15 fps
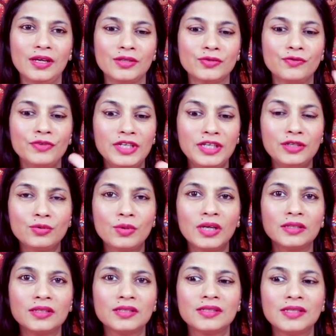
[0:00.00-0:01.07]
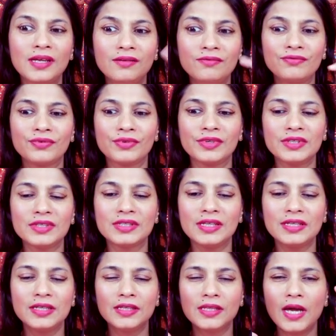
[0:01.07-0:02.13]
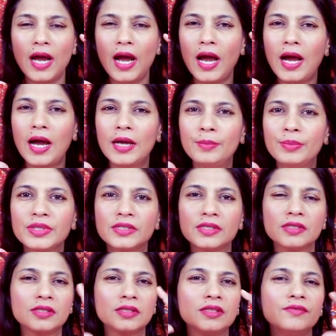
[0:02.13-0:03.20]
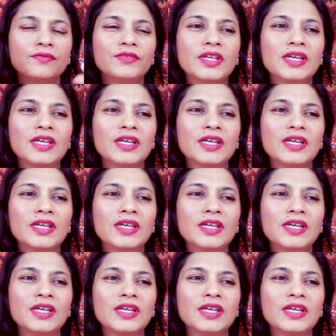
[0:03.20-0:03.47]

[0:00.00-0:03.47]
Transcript: So we need to understand first that they are hypersensitive.